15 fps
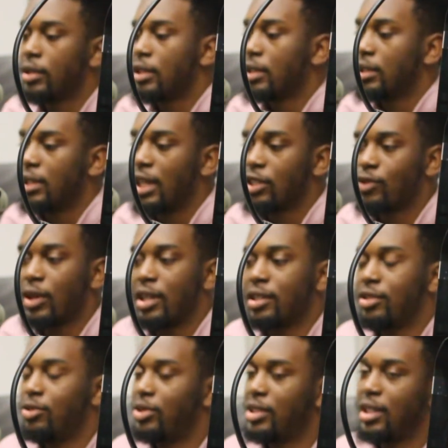Yeah. Okay. That's why
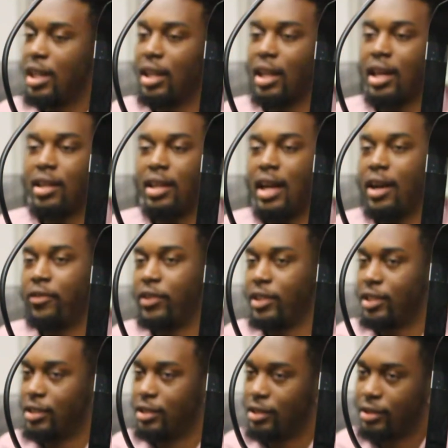you see a lot of
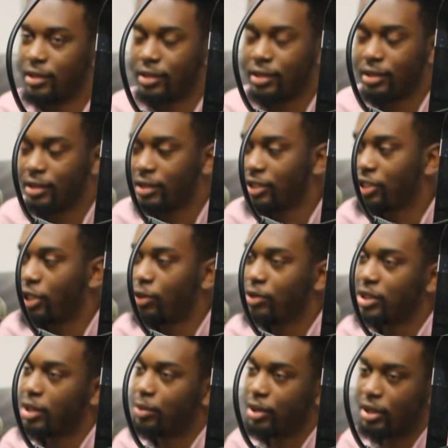Africans
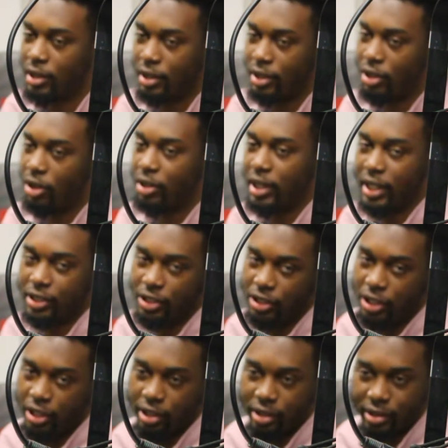stereotypically are
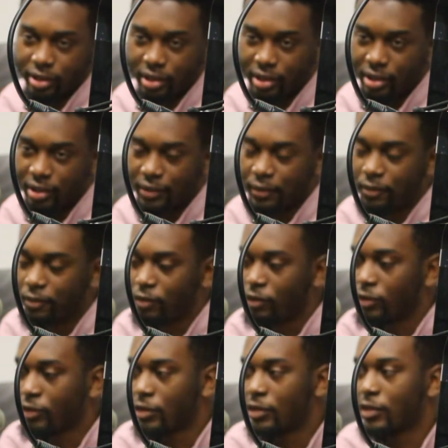engineers. Right.
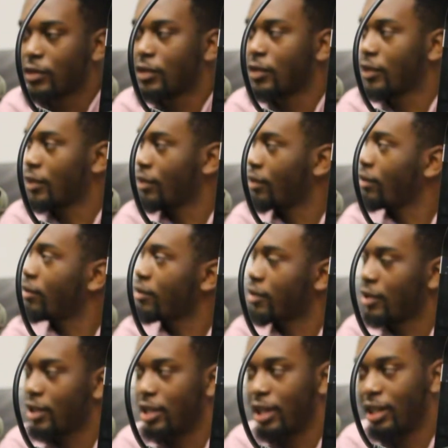Engineers, doctors, lawyers. I
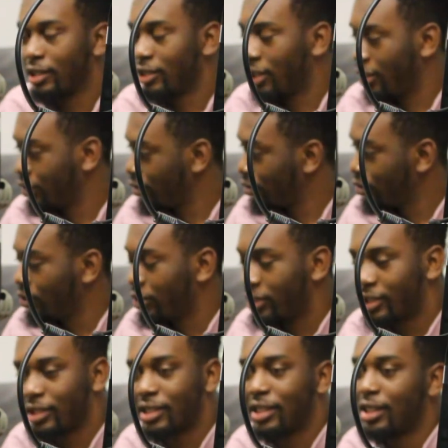heard the doctor lawyer
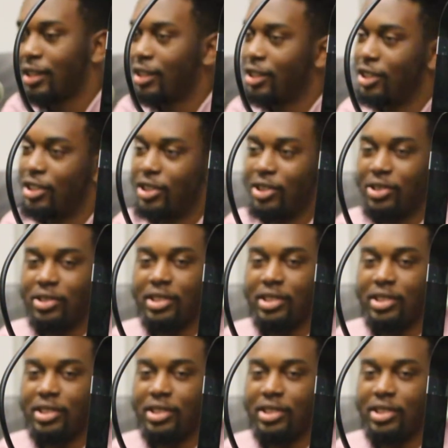thing. First thing. You know?